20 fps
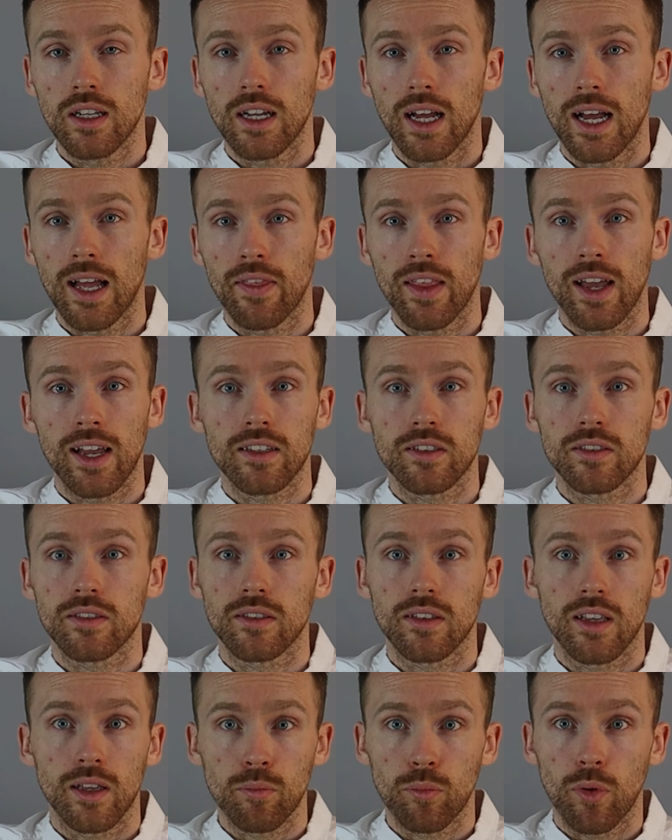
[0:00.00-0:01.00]
And
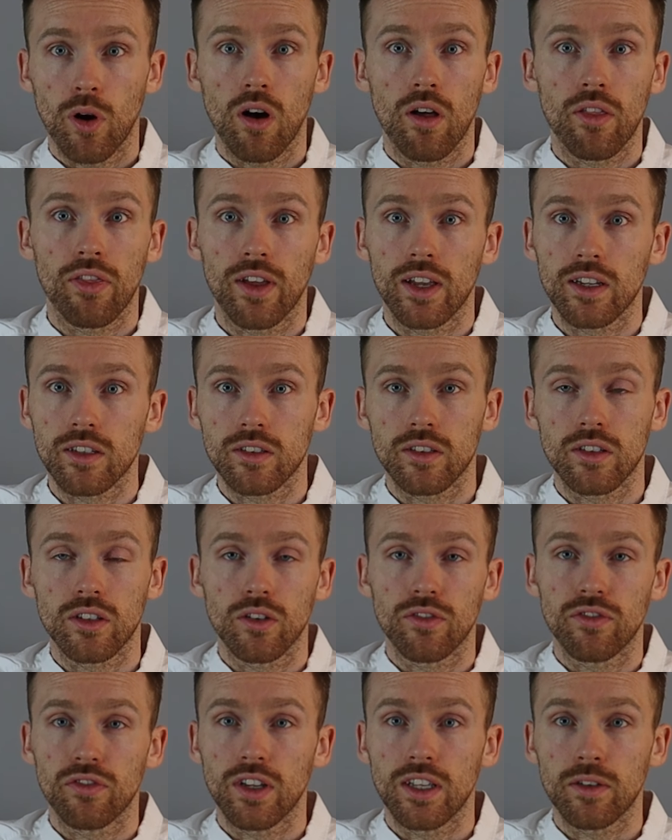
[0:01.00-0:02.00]
that's in part thanks to
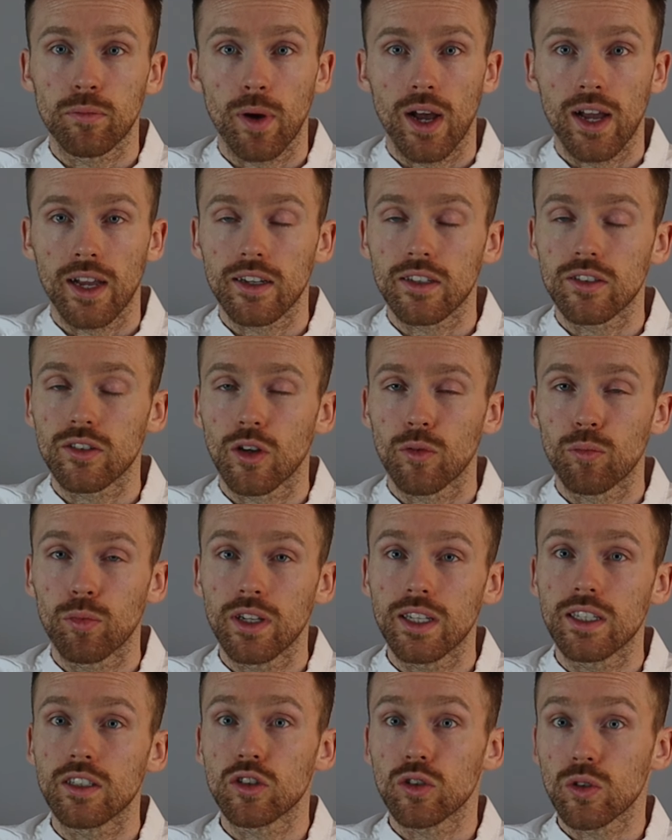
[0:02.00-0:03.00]
your feedback. So
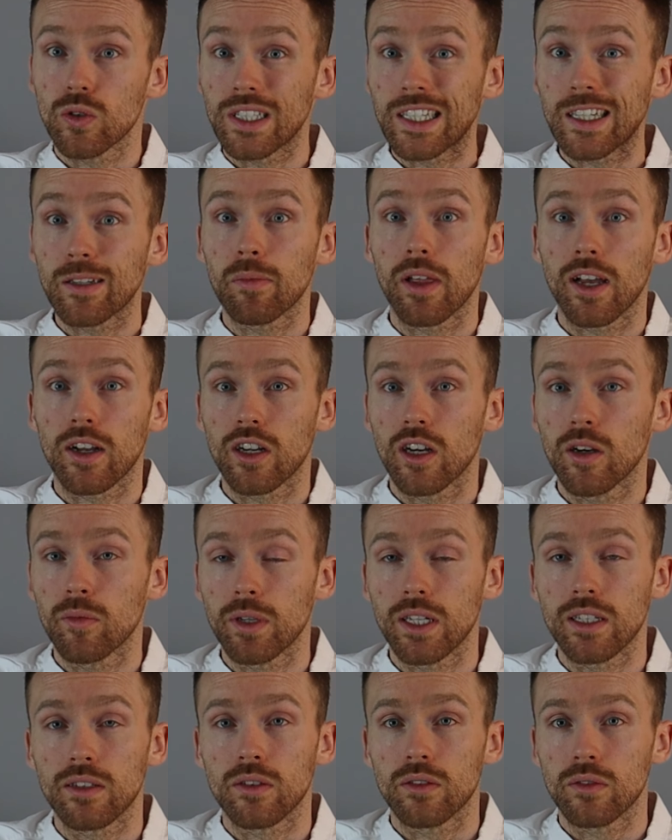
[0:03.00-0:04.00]
please do keep that
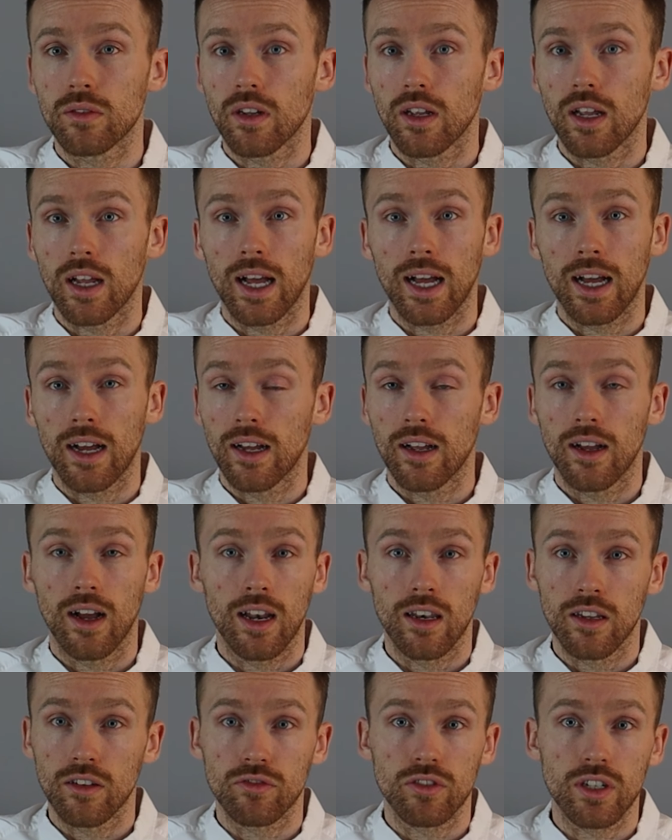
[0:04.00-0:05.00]
coming. I
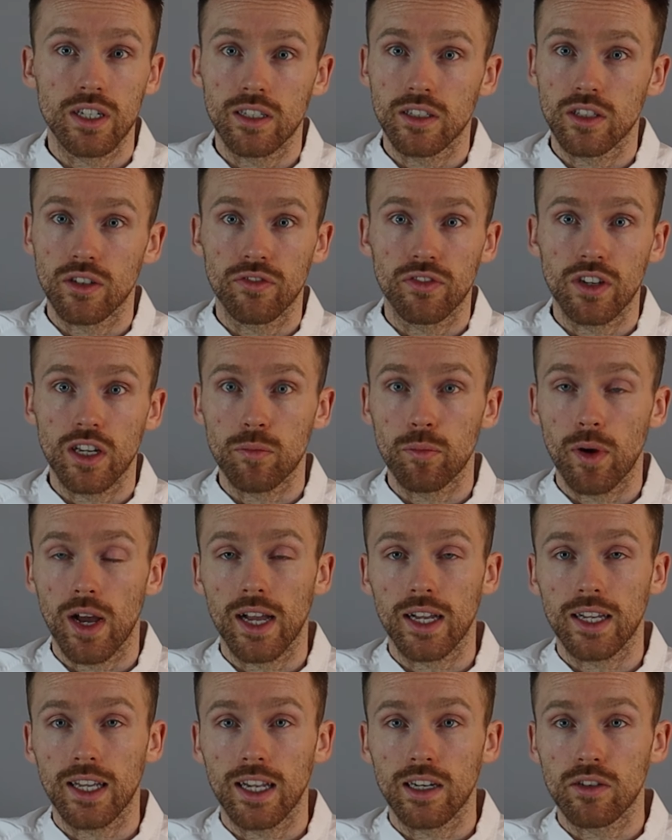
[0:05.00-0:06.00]
love reading your
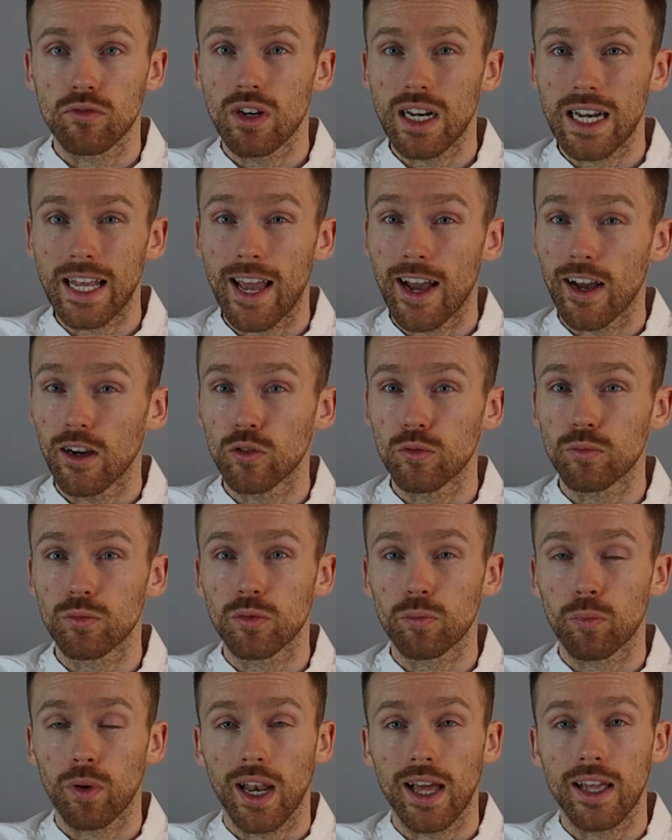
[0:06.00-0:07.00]
feedback, and it really
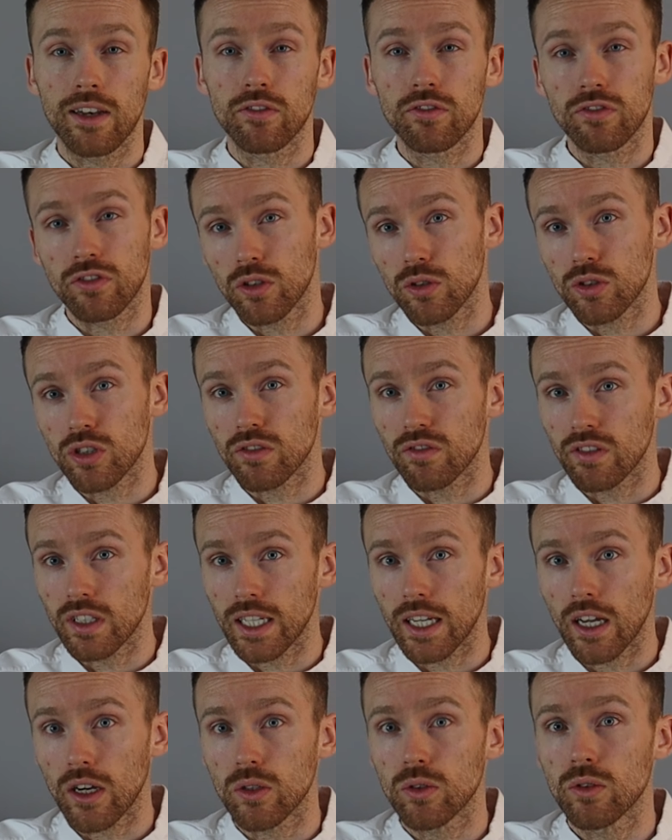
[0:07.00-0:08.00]
helps plan future
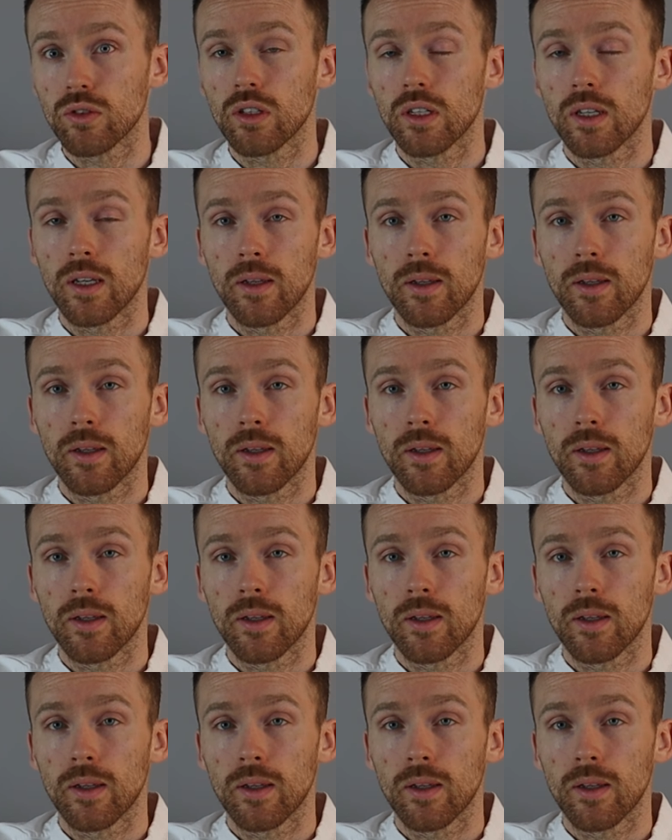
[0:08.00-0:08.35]
videos.